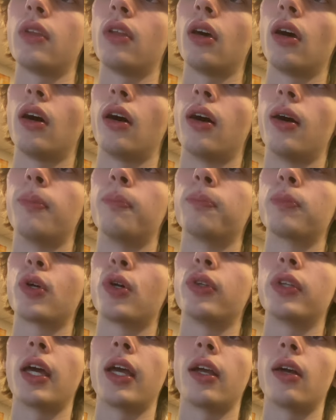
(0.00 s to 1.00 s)

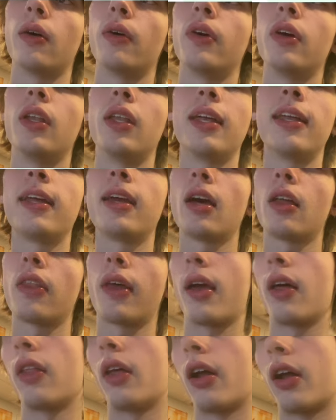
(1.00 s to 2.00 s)
Goldango, and then he had
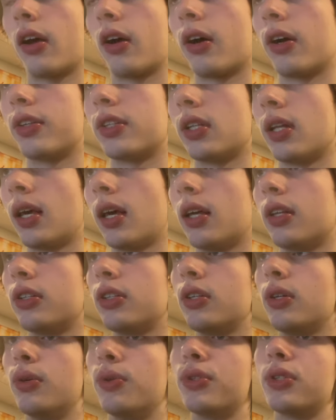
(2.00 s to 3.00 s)
like a lot of cards in hand
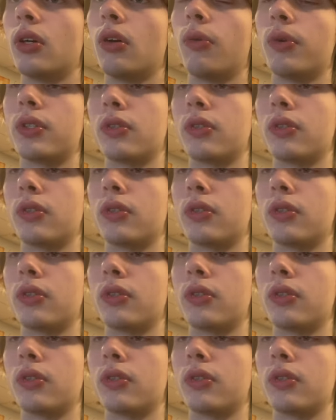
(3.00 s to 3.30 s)
too, so it